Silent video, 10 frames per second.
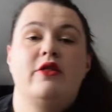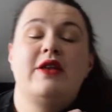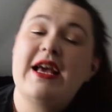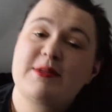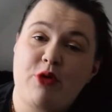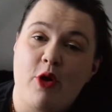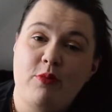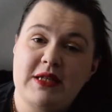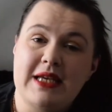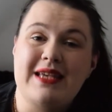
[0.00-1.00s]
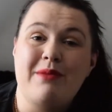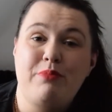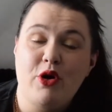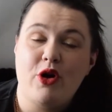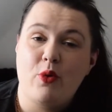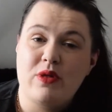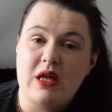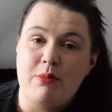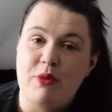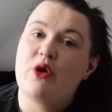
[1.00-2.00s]
The next prompt is a book
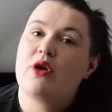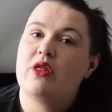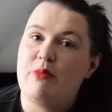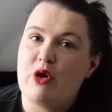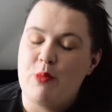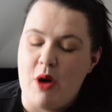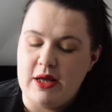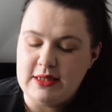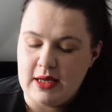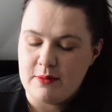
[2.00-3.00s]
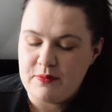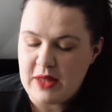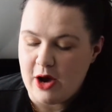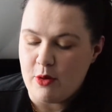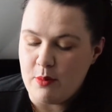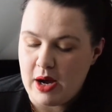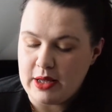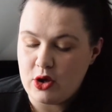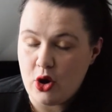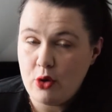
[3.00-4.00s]
within a book, the book binding. Now,
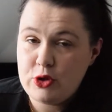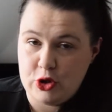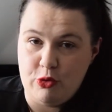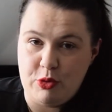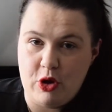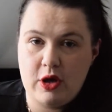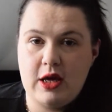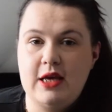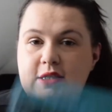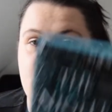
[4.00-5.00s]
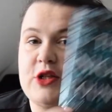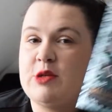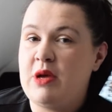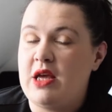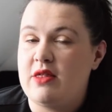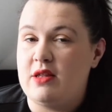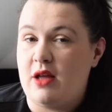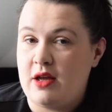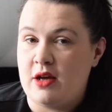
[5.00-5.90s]
my go-to book is going to be The Night